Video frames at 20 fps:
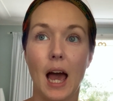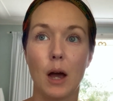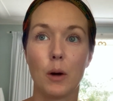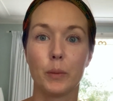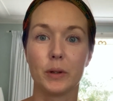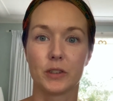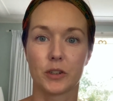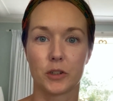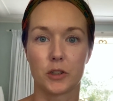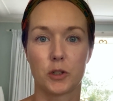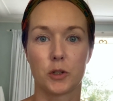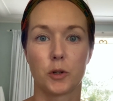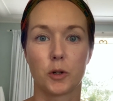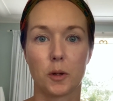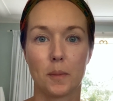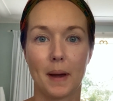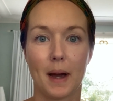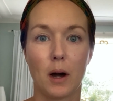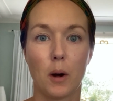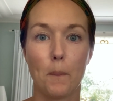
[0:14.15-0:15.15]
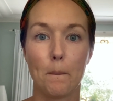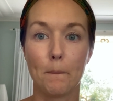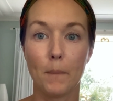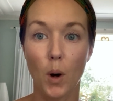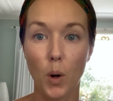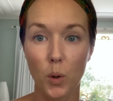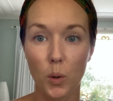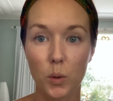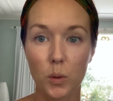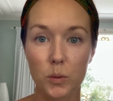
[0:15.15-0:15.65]
we start to talk about
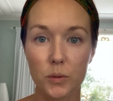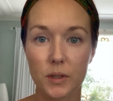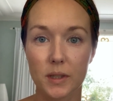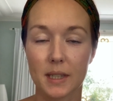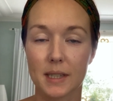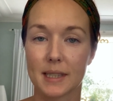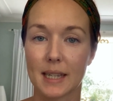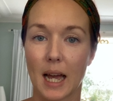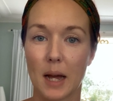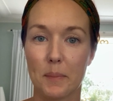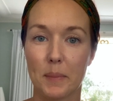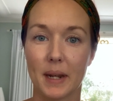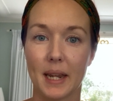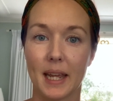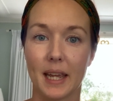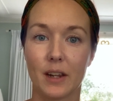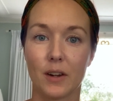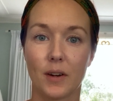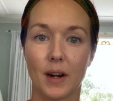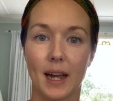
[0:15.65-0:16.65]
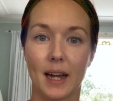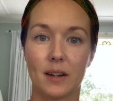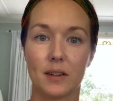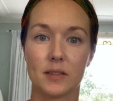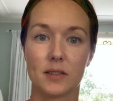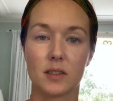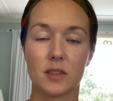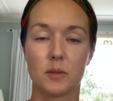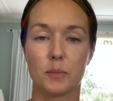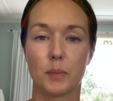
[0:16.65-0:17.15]
mold that's happening in our
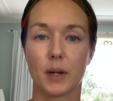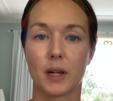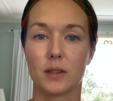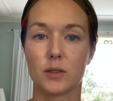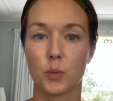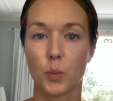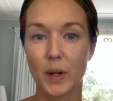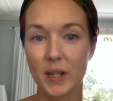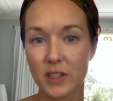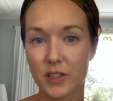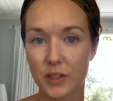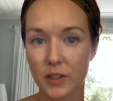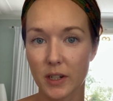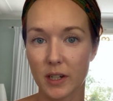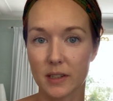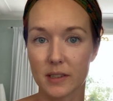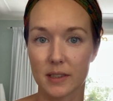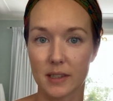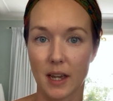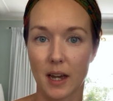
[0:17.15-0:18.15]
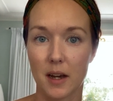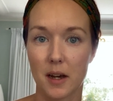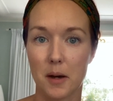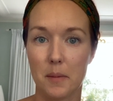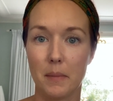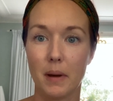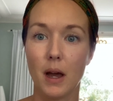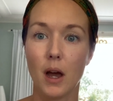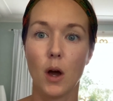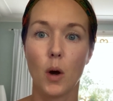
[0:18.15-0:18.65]
houses because winter has
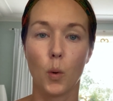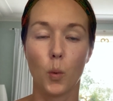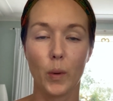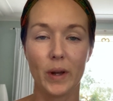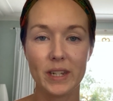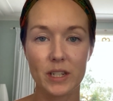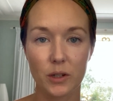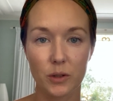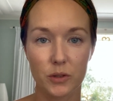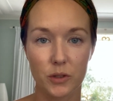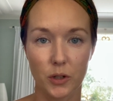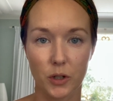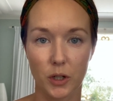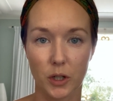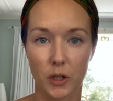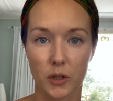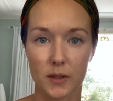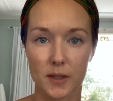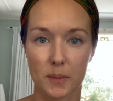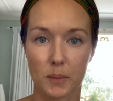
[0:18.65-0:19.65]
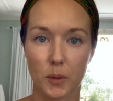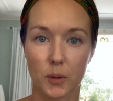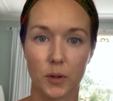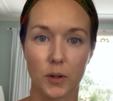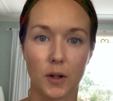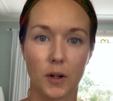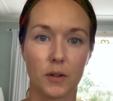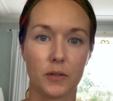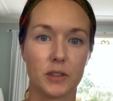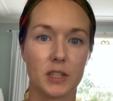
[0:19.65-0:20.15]
come, windows are closed more
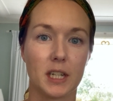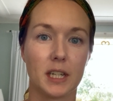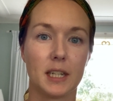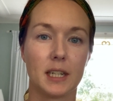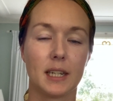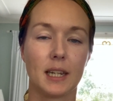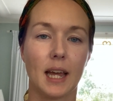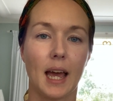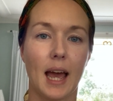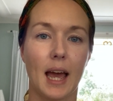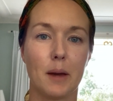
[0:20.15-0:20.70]
often,